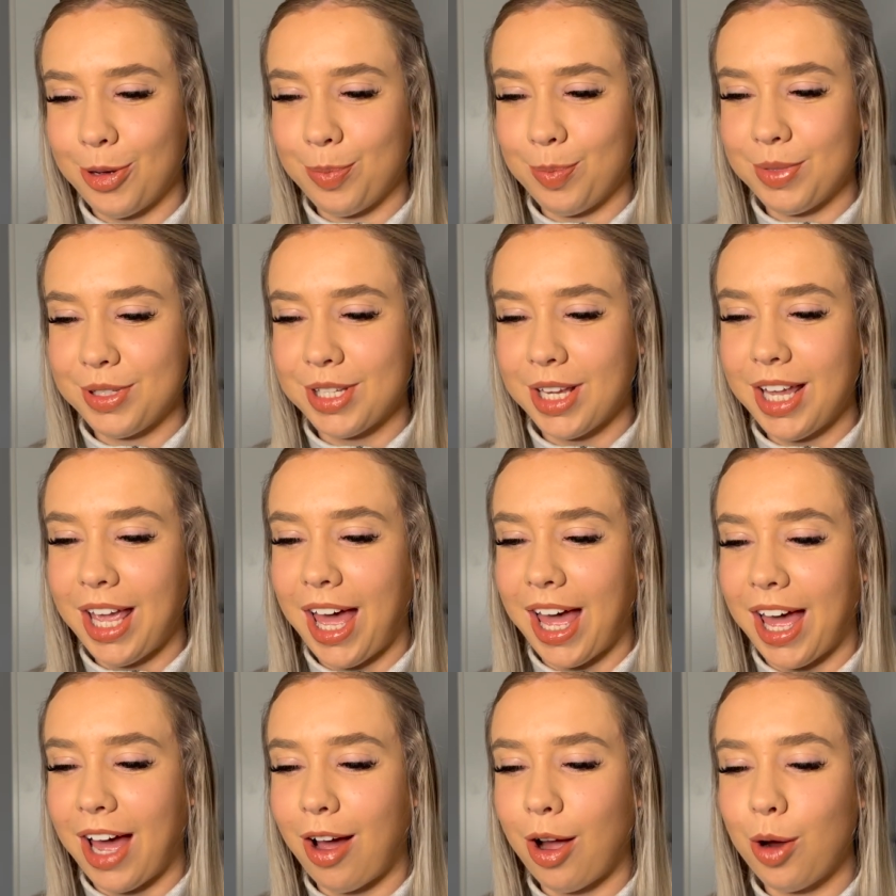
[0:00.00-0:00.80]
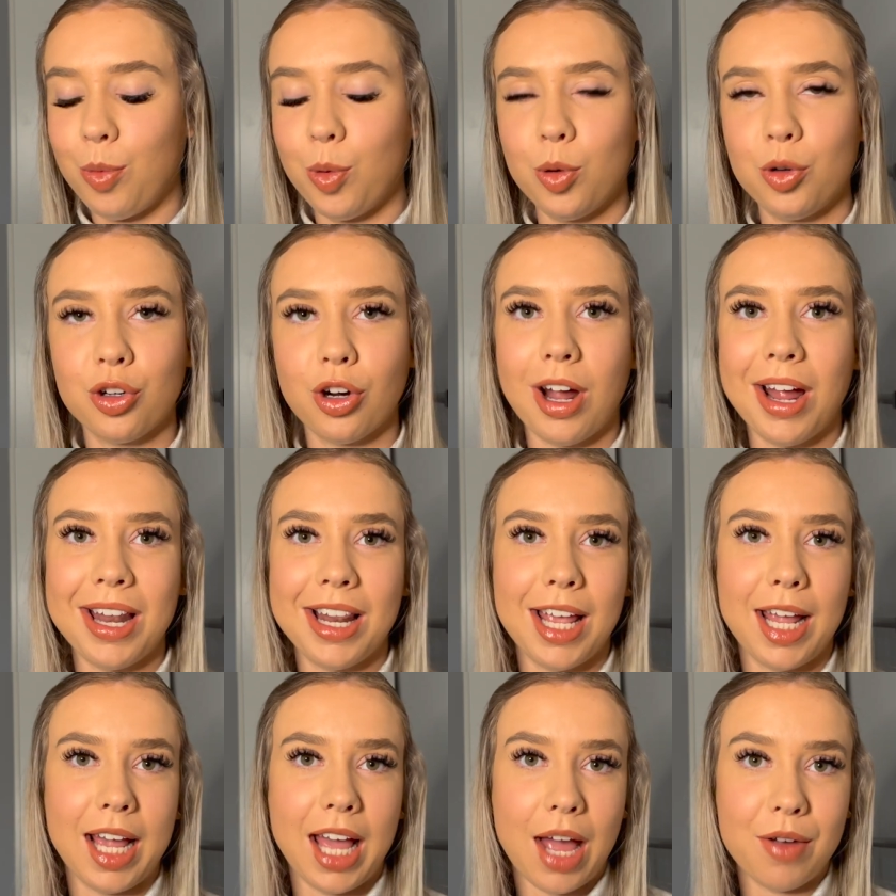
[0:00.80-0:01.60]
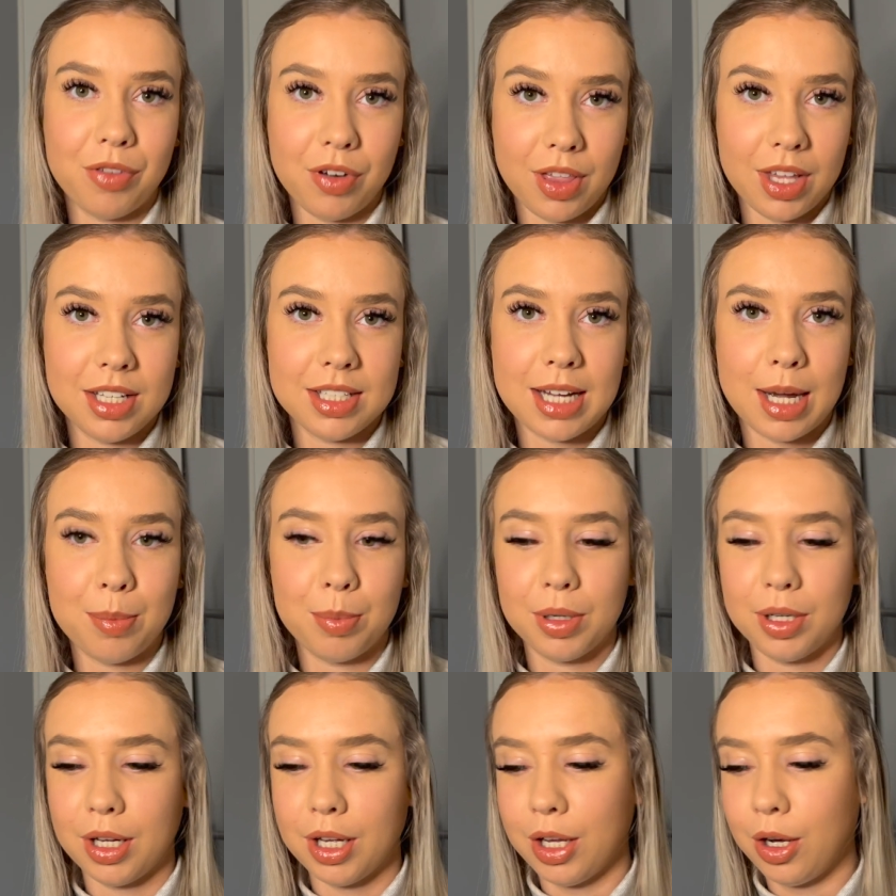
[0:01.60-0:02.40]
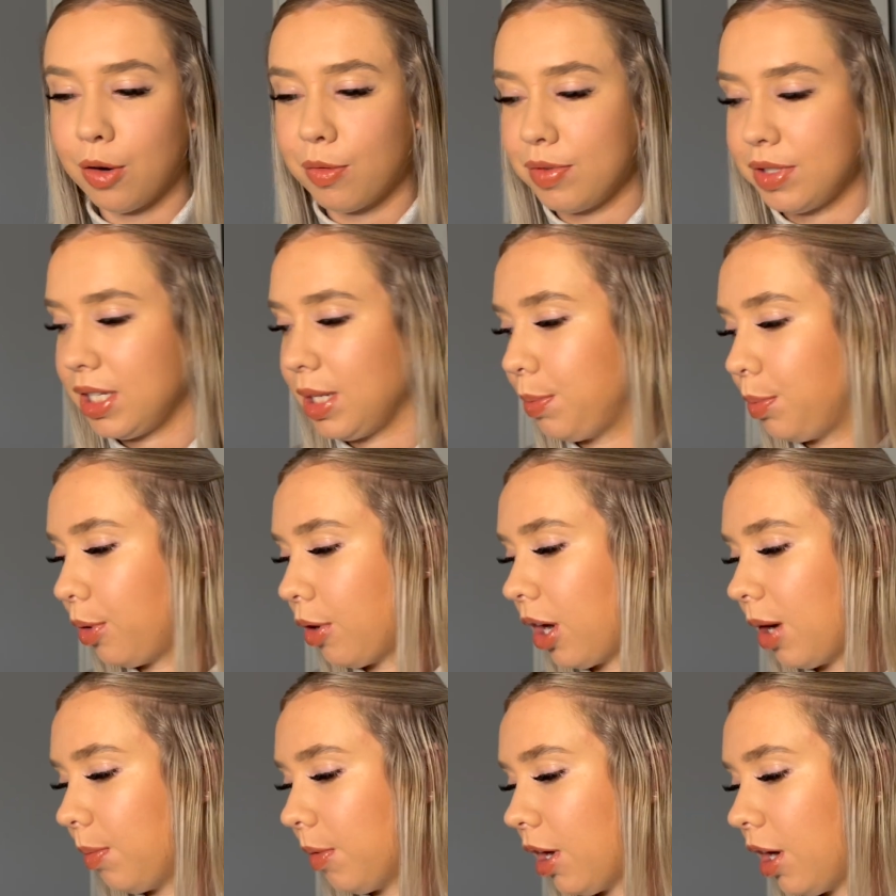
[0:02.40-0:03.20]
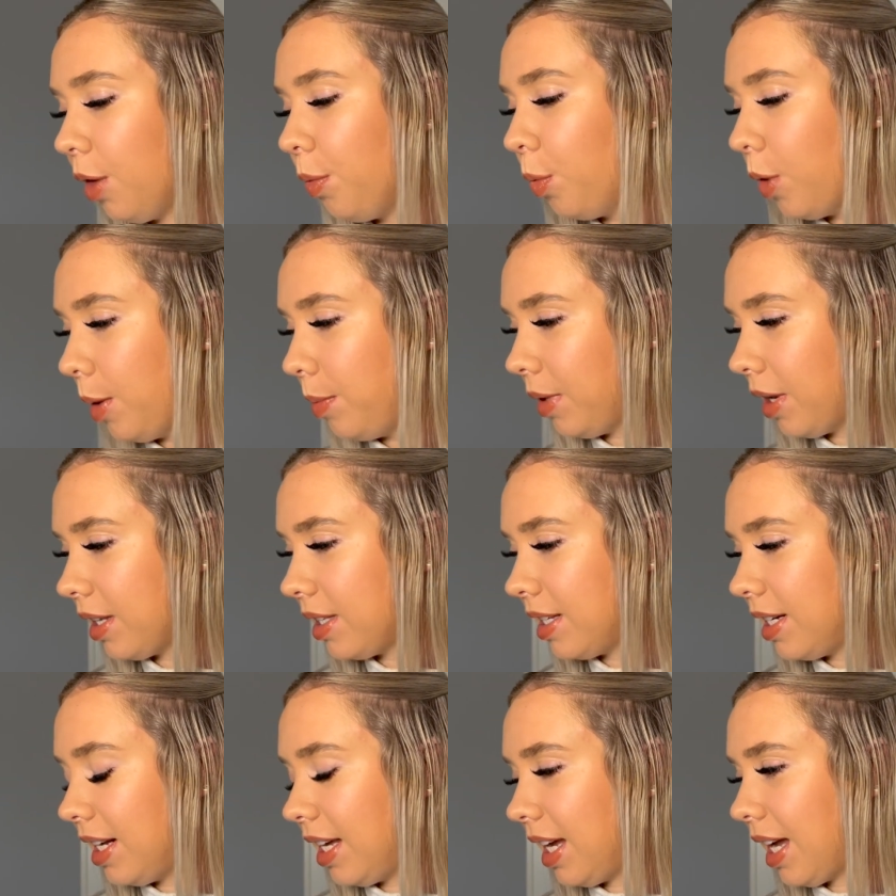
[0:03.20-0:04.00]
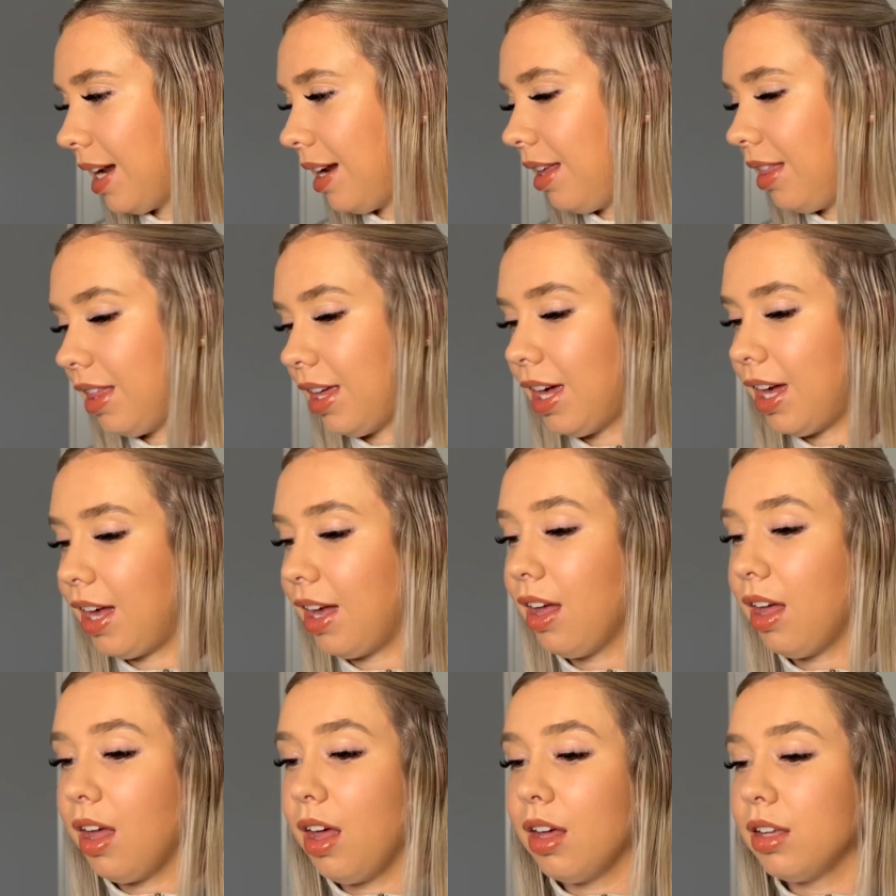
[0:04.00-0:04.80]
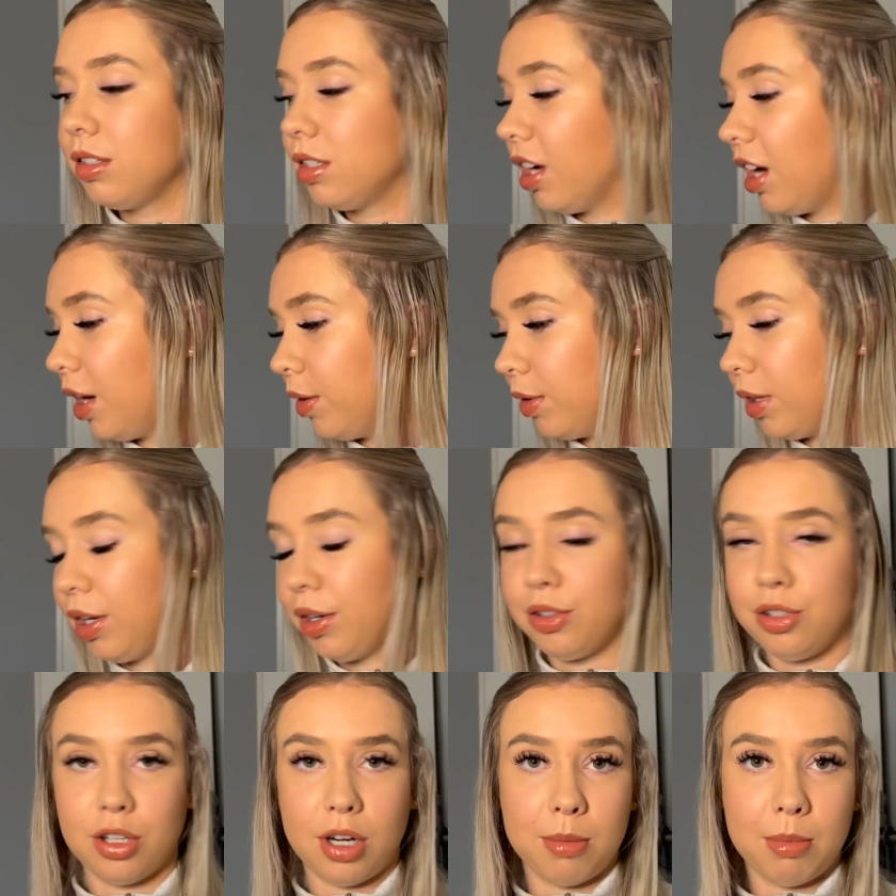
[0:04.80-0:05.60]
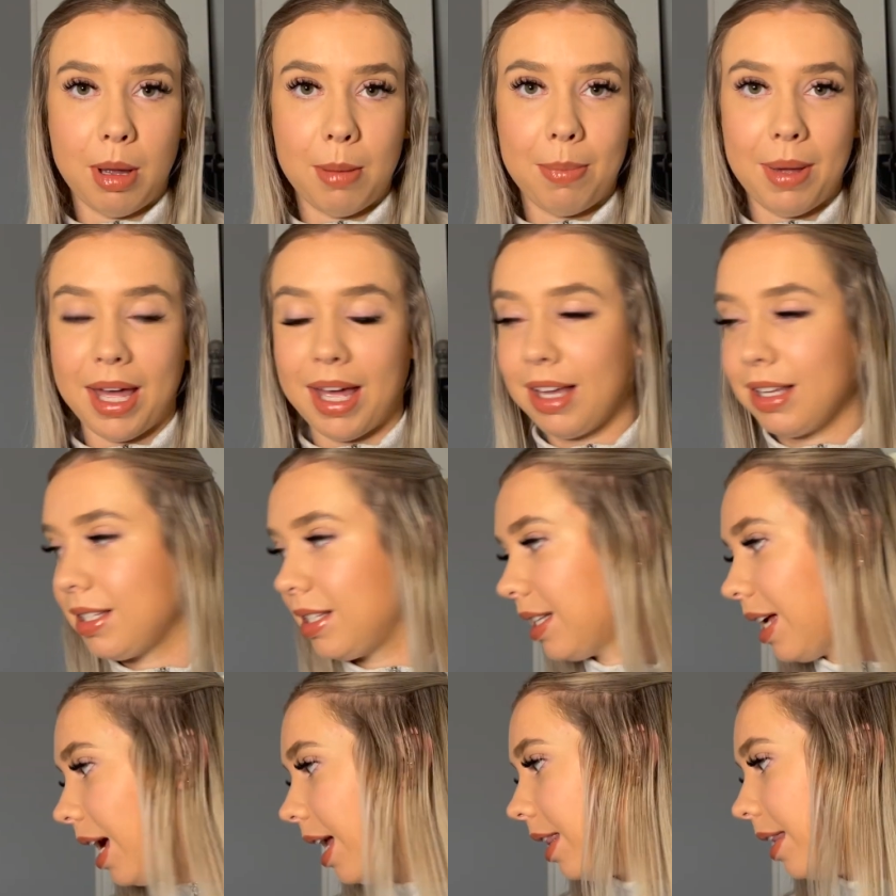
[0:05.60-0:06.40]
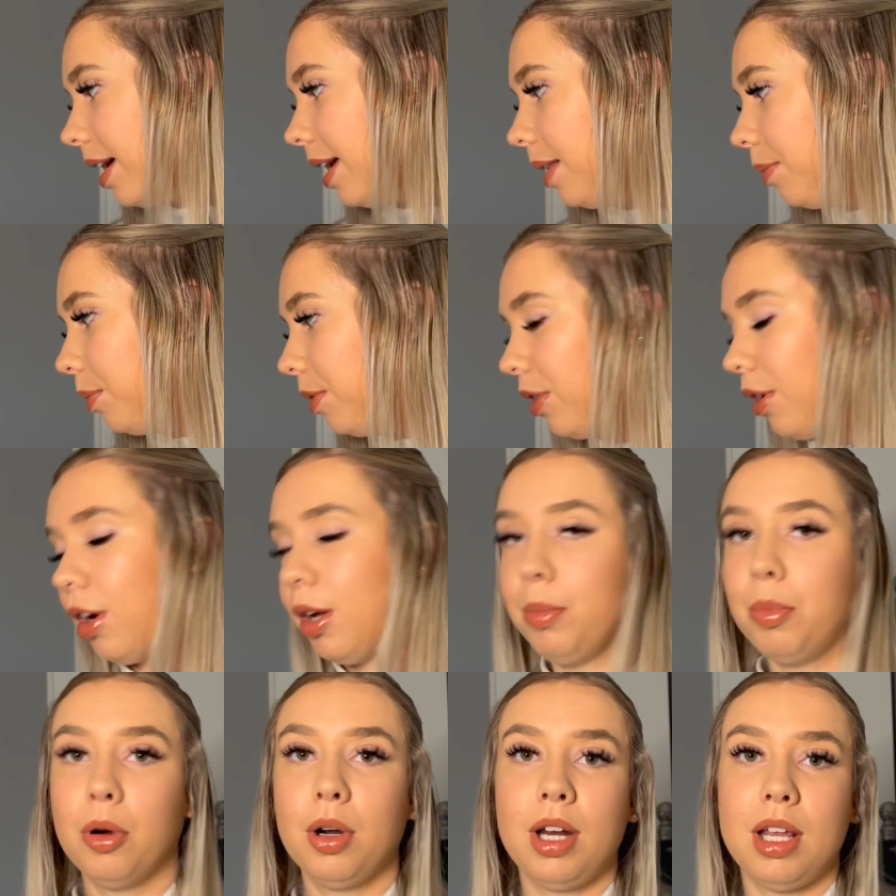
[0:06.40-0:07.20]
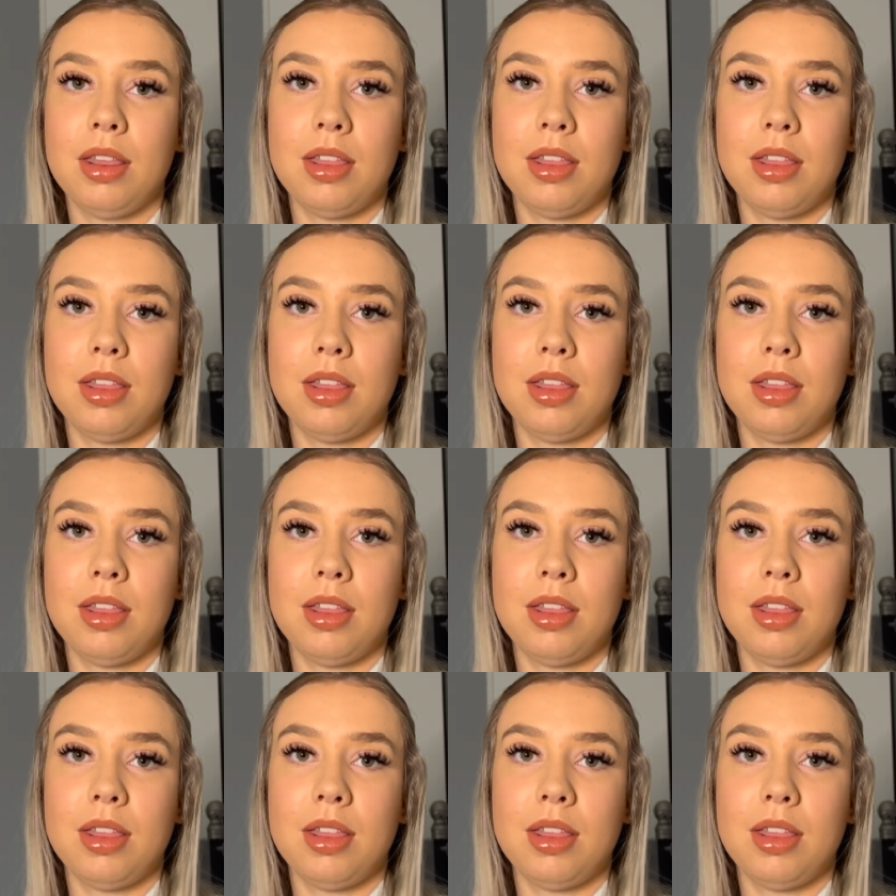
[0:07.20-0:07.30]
So yeah, I will try and link everything down below. Obviously Primark won't be able to link anything. Zara, try my best. And then with the own pulley